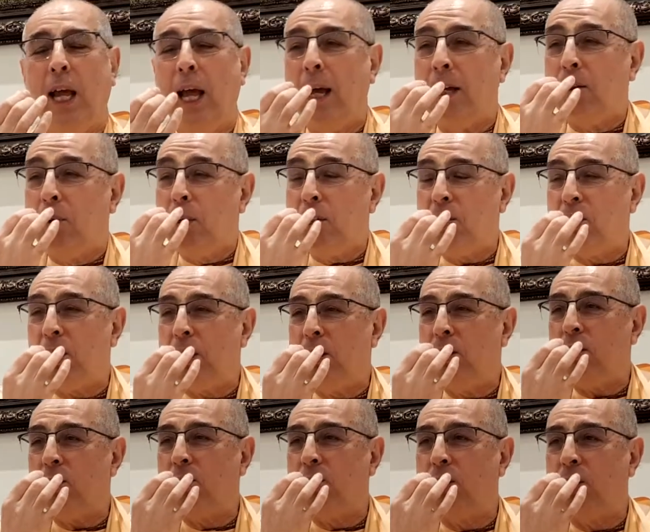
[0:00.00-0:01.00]
Krishna
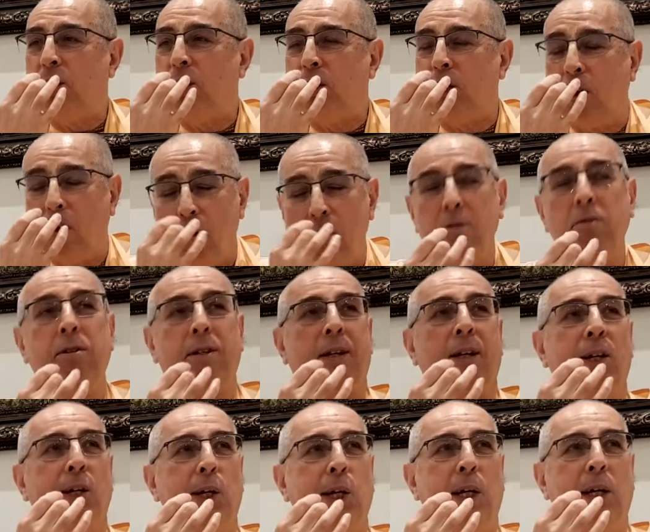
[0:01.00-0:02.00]
just showed
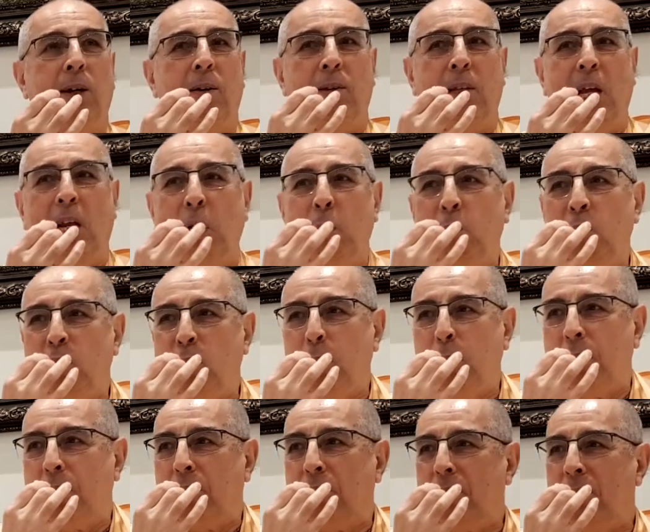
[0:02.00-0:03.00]
that it was
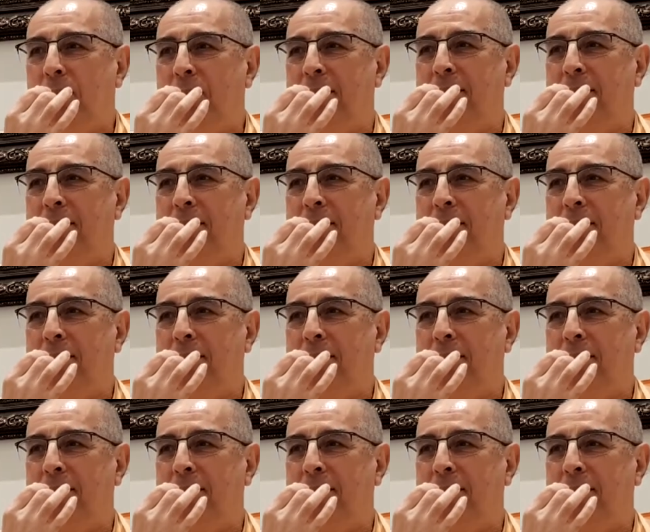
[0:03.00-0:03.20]
bitter